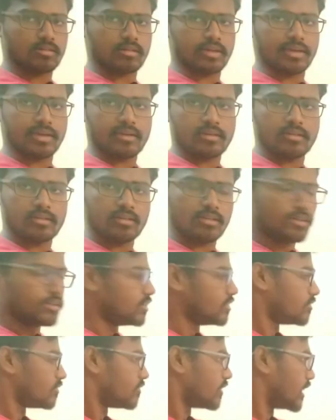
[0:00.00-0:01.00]
and
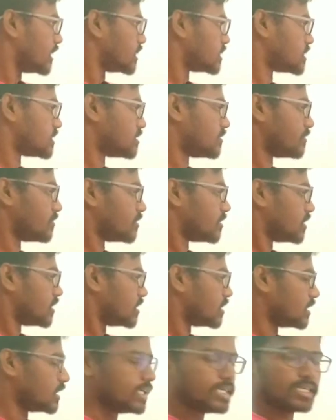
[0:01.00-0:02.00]

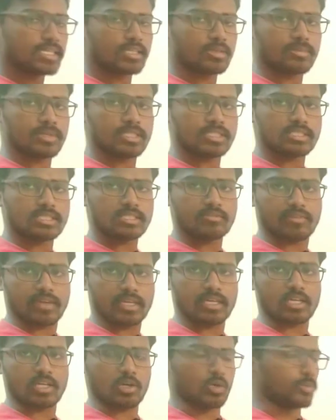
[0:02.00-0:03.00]
indeterministic
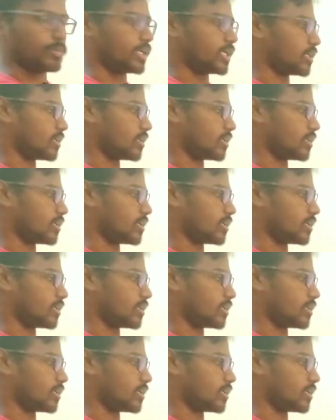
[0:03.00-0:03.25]
finite automata.